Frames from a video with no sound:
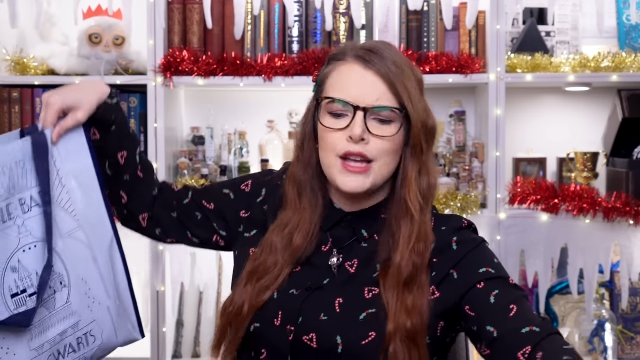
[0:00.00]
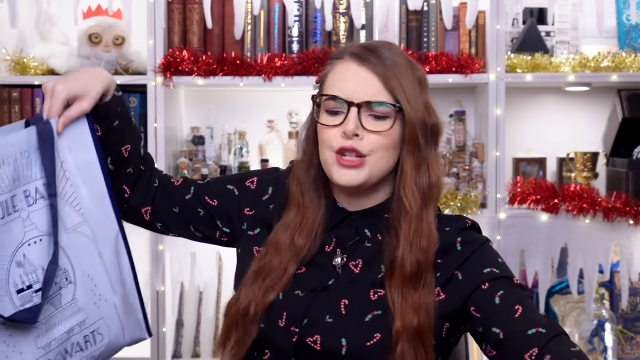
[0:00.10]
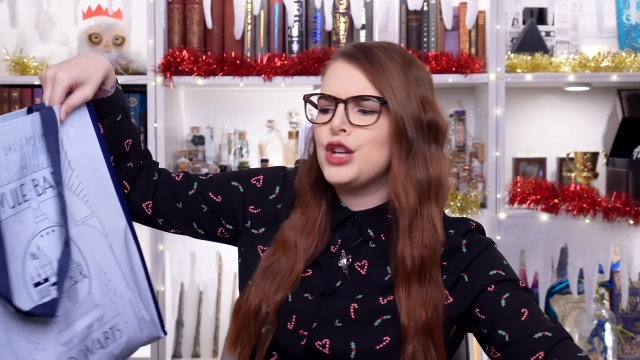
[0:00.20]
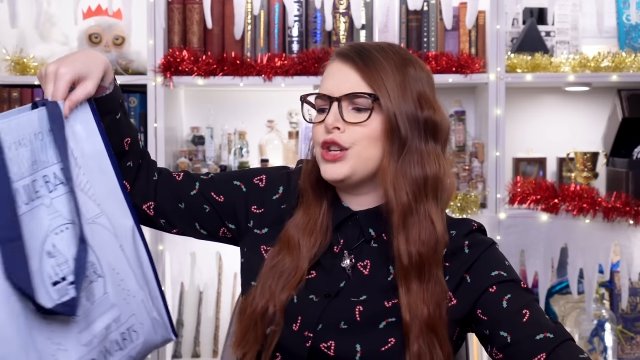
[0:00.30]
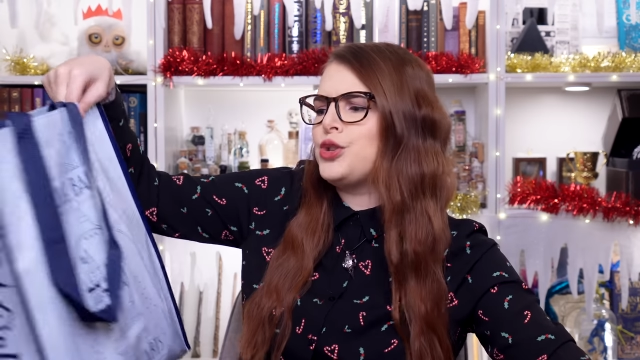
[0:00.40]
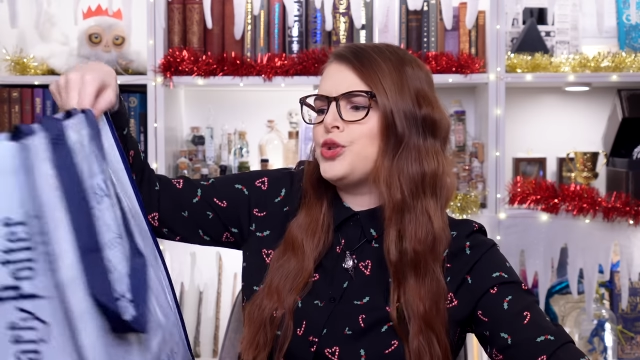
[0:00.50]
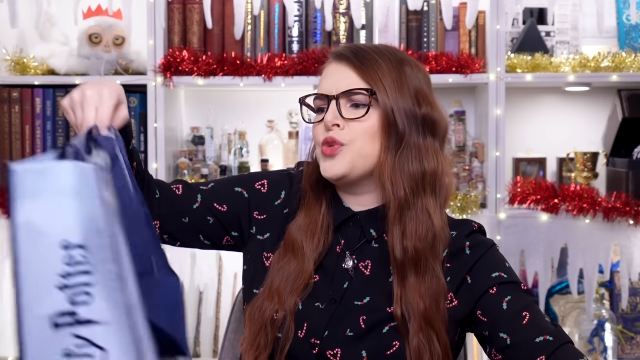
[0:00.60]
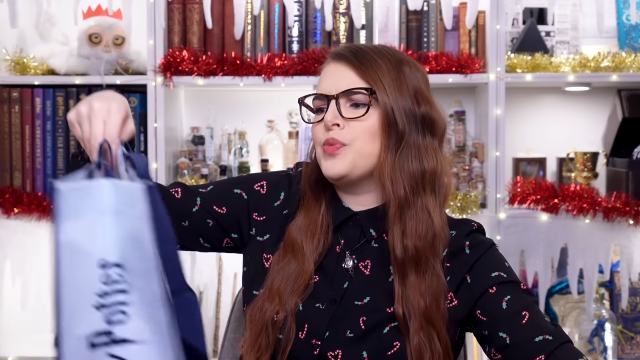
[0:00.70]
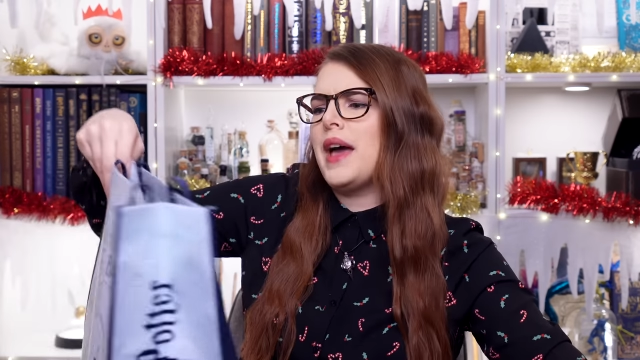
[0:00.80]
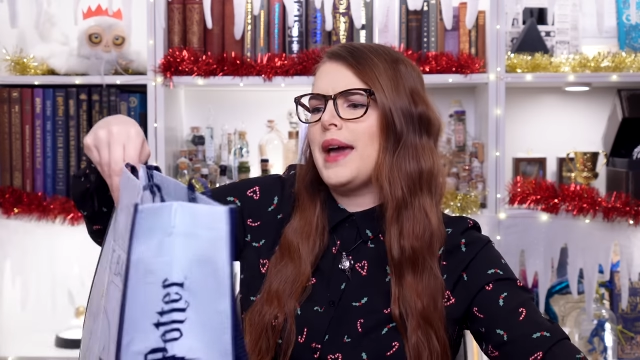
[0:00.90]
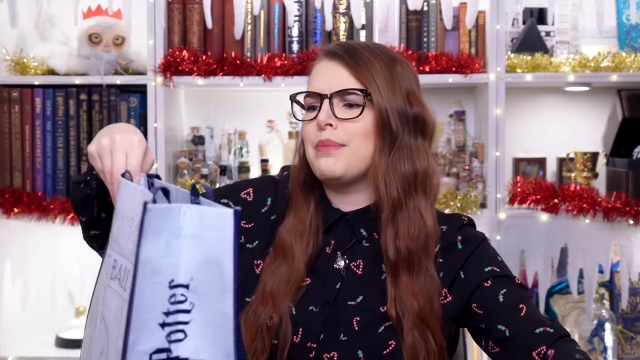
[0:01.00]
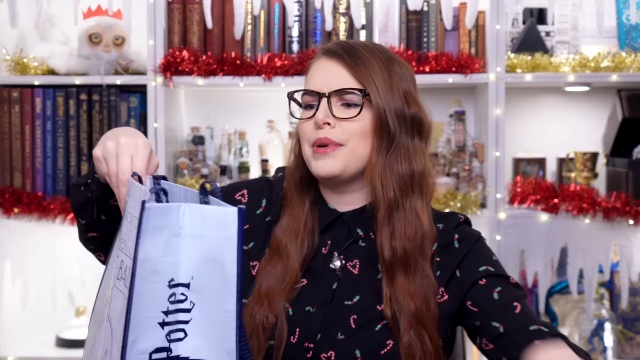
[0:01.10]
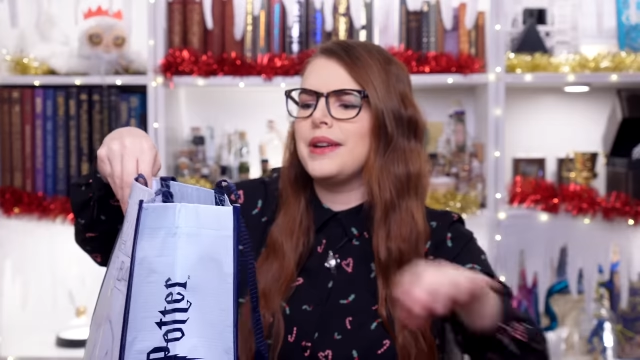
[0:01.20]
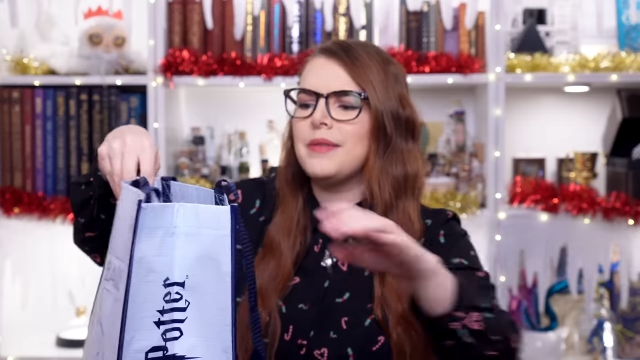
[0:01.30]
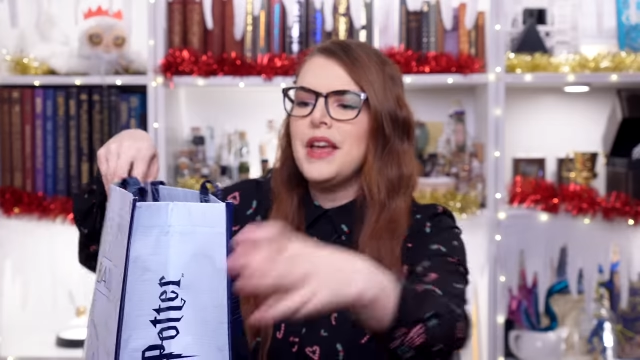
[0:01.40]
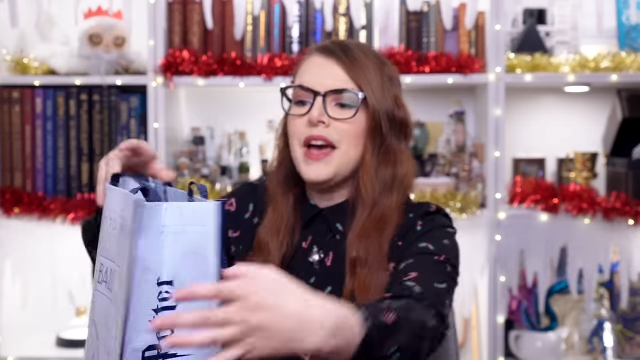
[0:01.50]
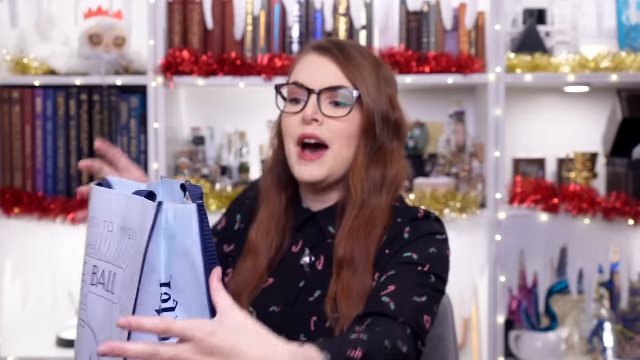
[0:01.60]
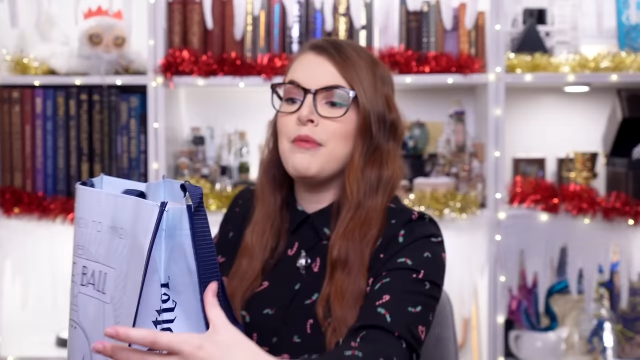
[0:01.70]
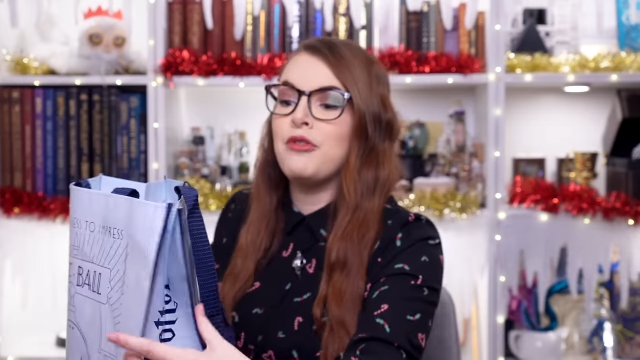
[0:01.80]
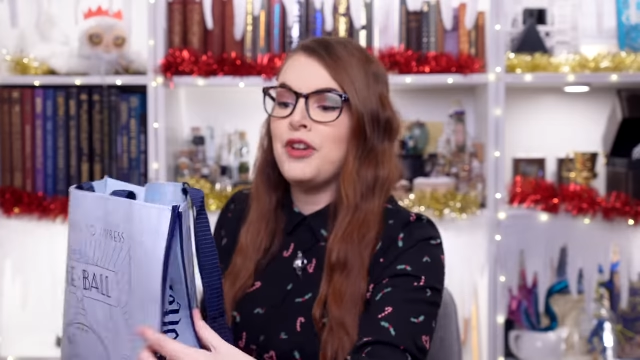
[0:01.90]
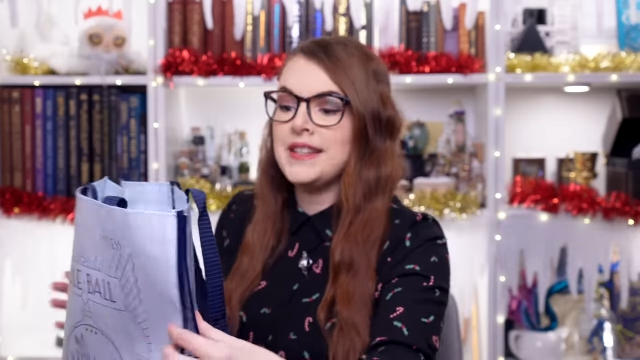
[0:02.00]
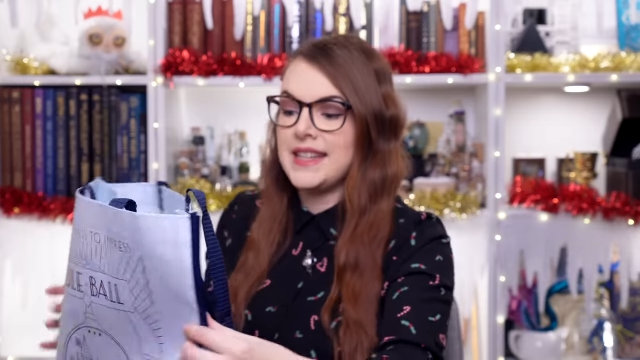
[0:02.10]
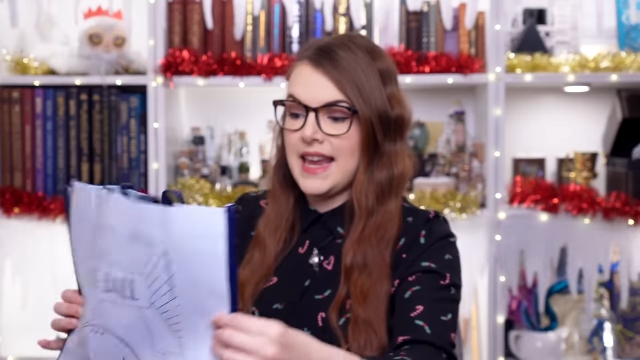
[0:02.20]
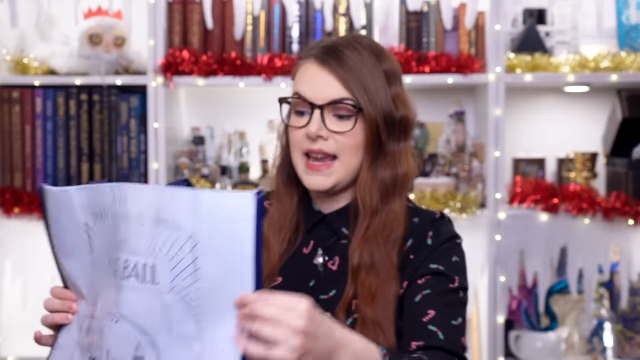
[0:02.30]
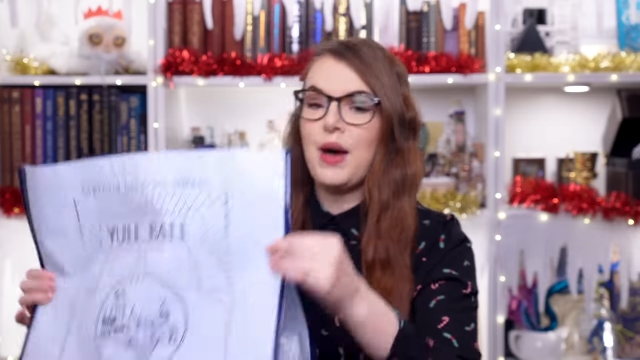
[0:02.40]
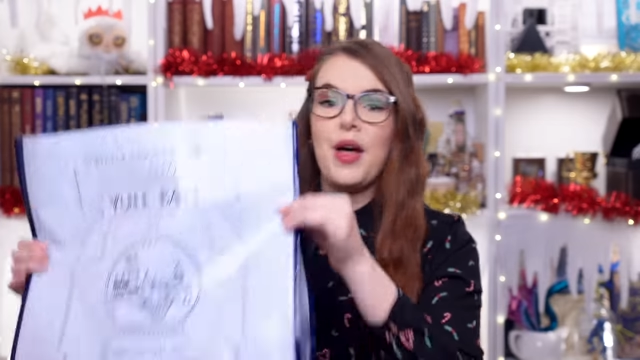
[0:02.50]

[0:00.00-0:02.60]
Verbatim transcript: tissue paper. Um, firstly,